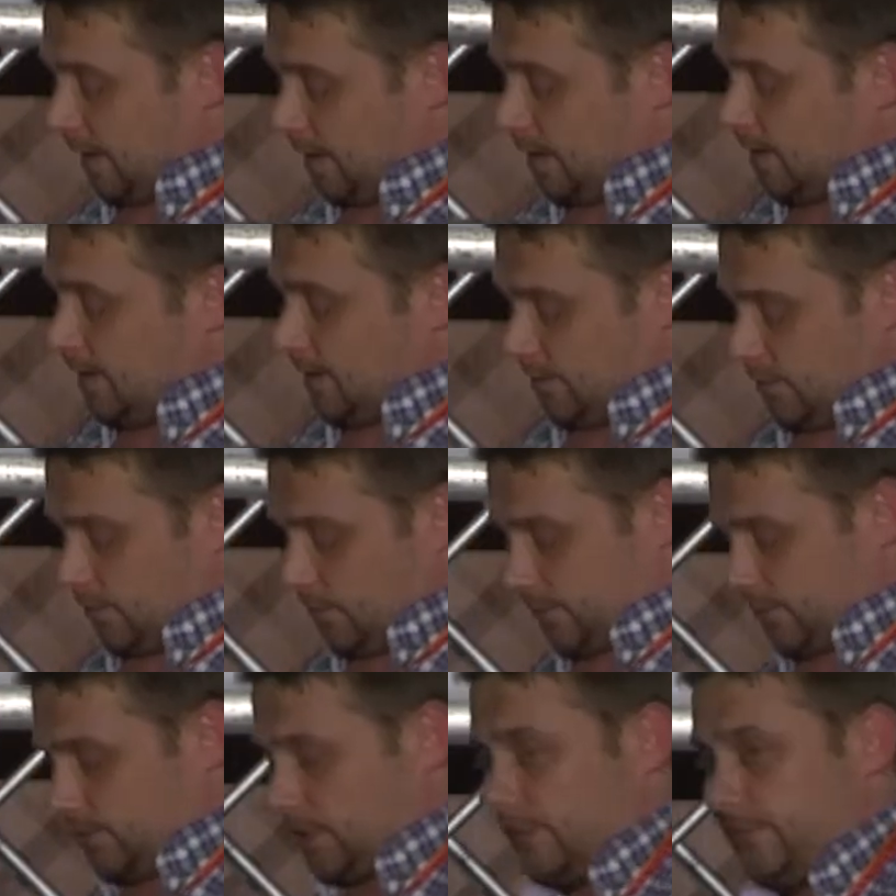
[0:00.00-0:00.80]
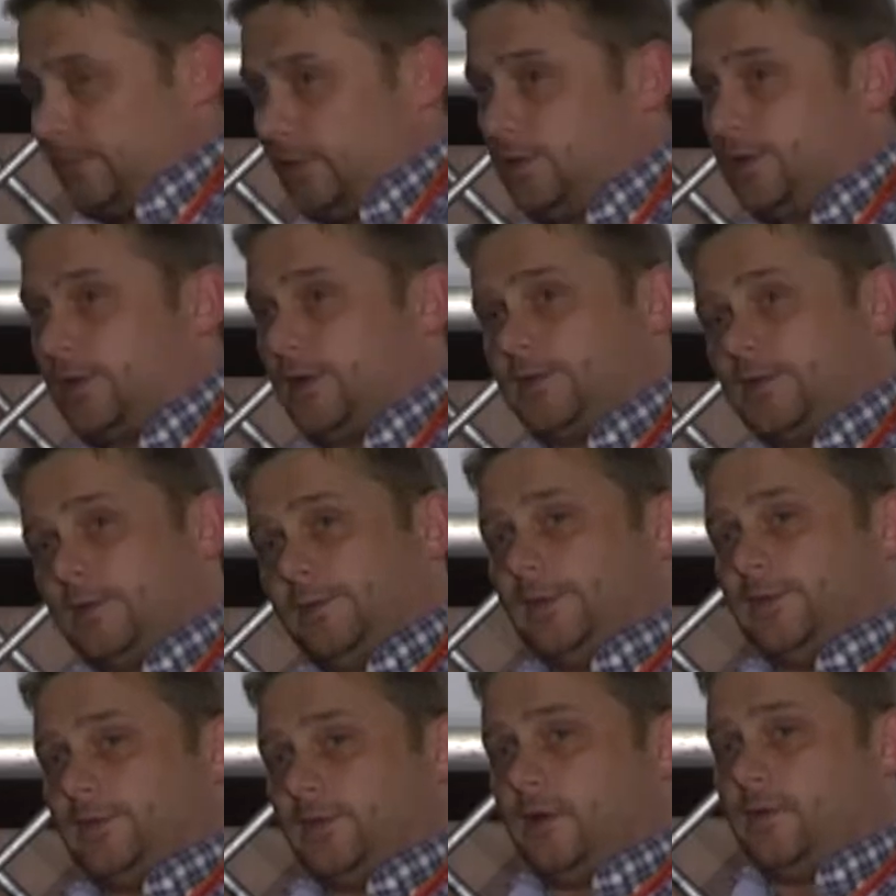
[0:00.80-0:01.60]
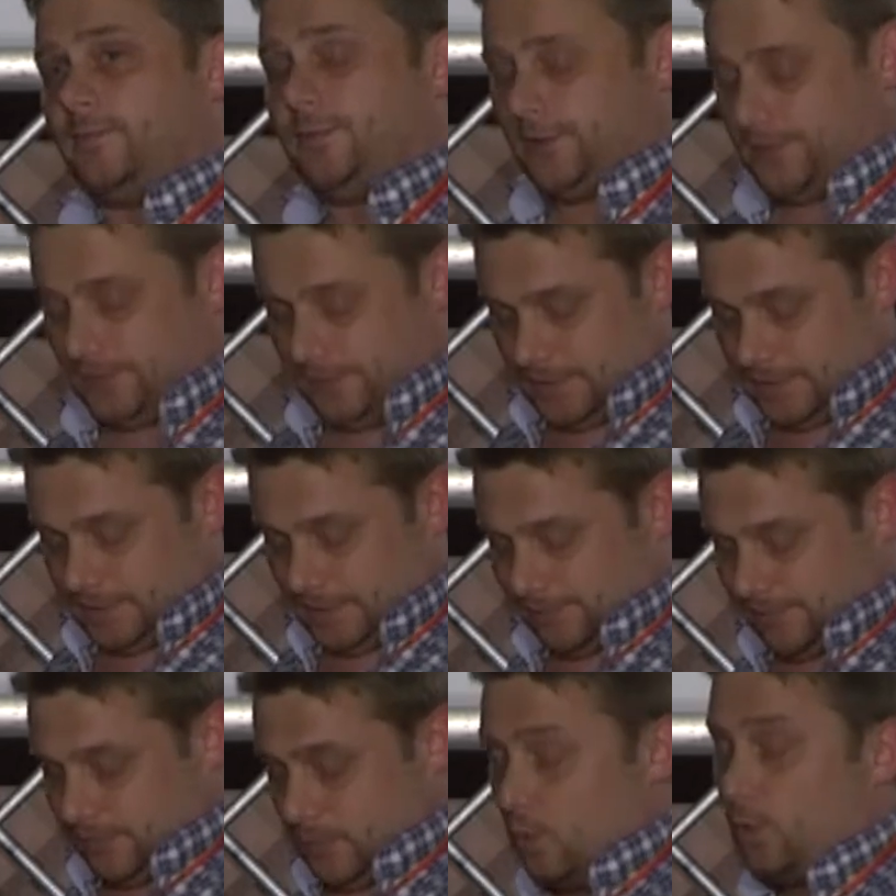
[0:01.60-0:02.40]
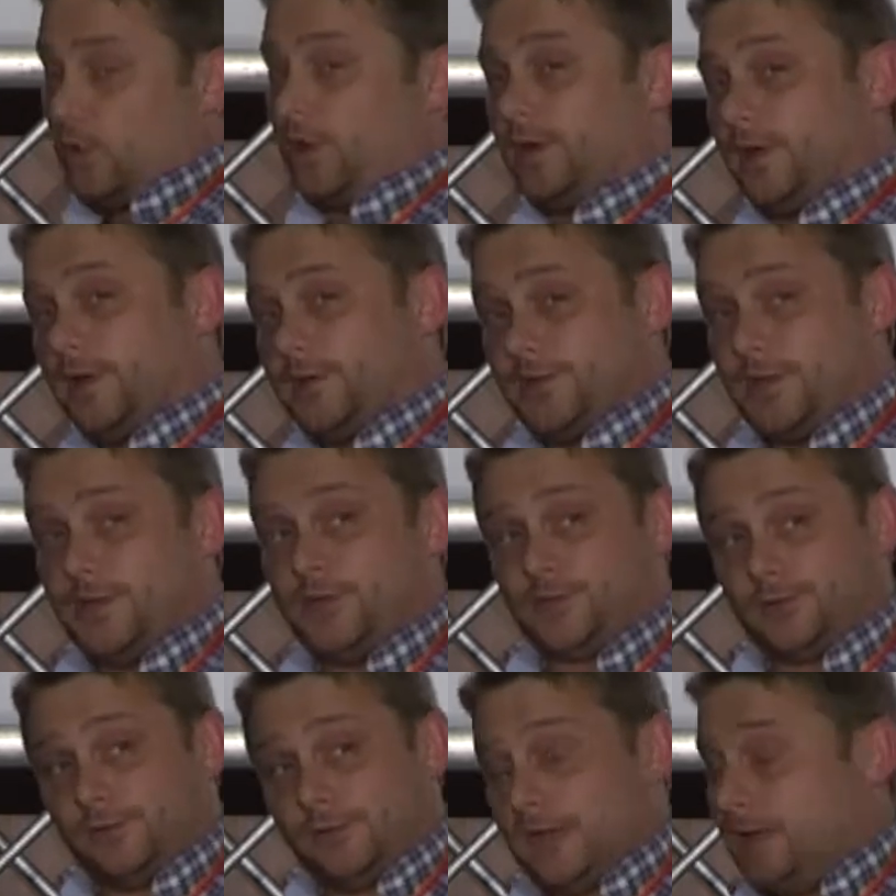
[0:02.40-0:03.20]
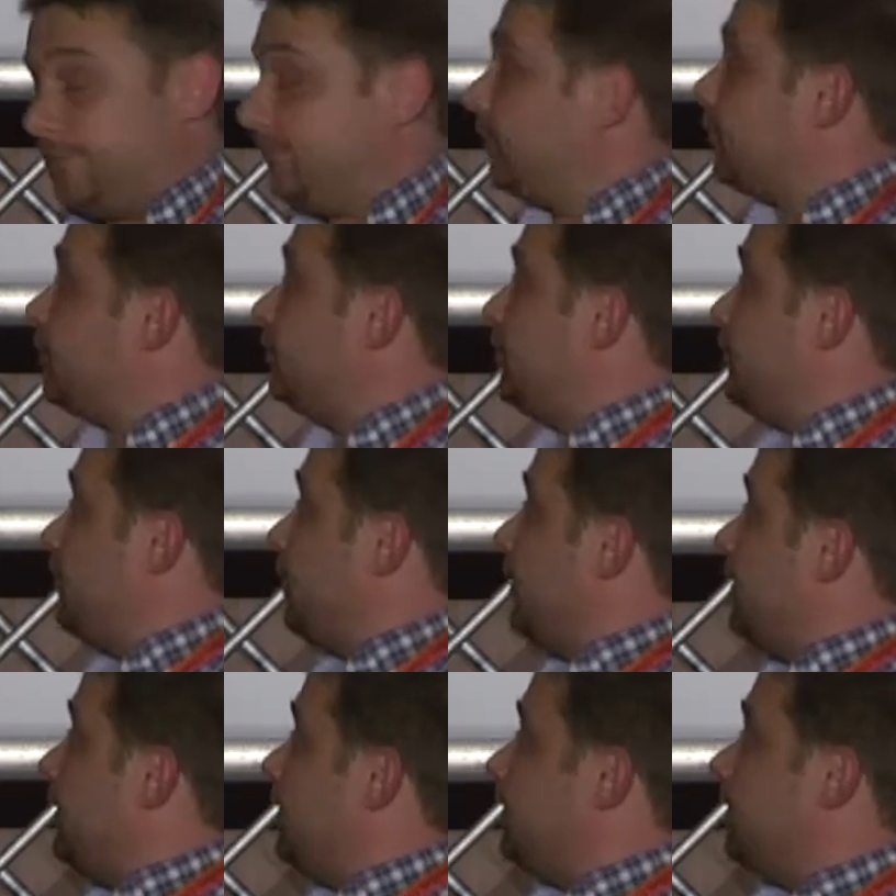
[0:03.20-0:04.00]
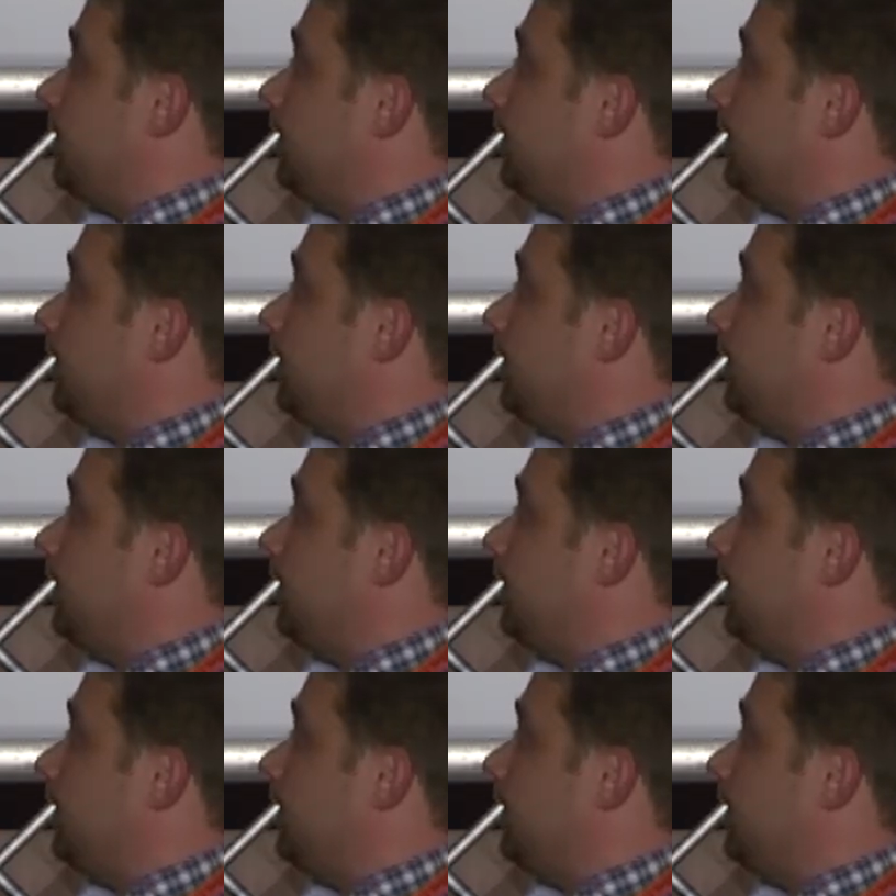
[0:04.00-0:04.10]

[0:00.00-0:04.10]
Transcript: So we'll just have a look at some examples of these different organisational levels from studies that